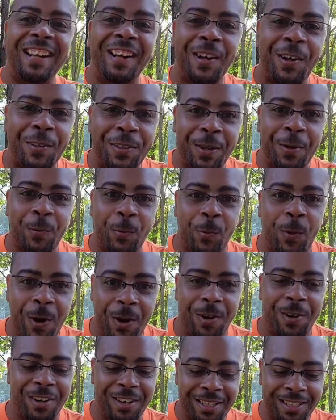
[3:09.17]
all that
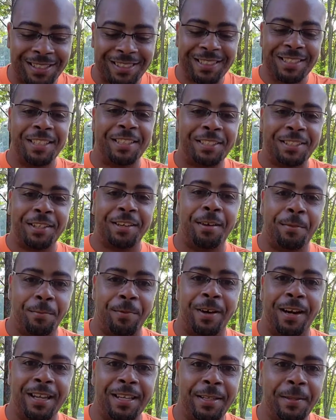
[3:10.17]
water is in the tub,
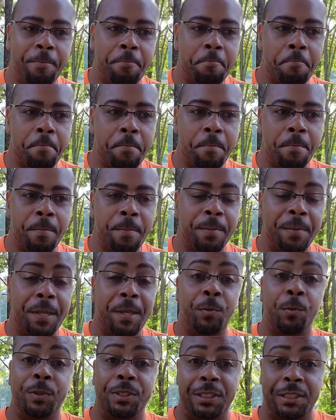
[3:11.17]
right?
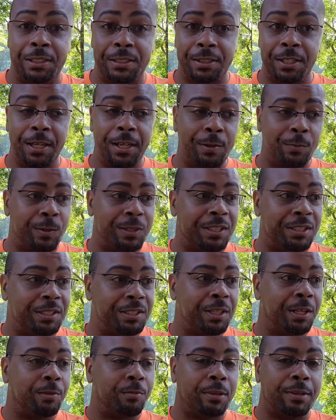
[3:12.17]
And when she's done, when she's
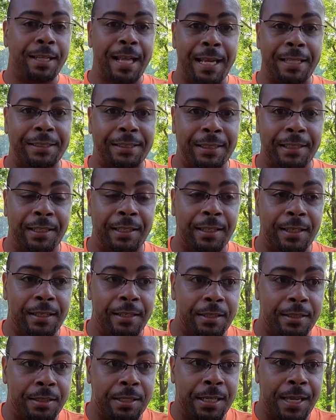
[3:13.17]
done relaxing,
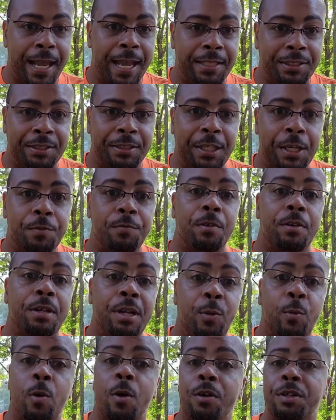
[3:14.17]
she has to get rid of
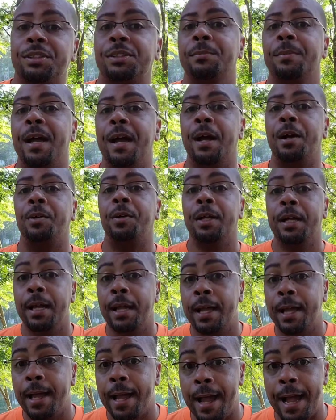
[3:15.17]
that water somehow.
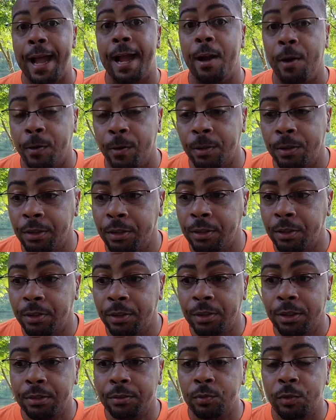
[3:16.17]
How?
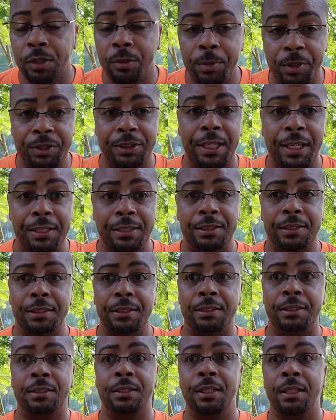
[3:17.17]
Well, in most
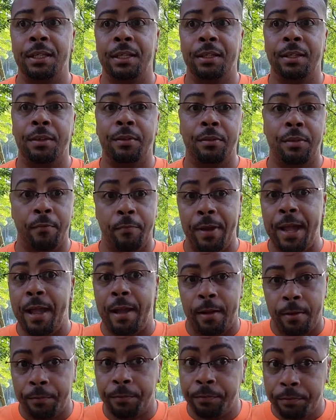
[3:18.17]
cases, the
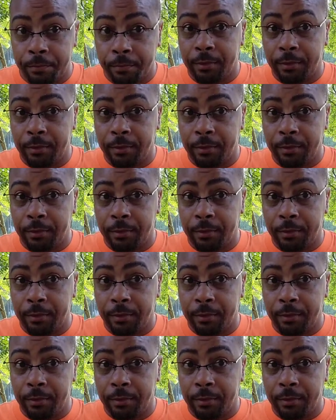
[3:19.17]
valve,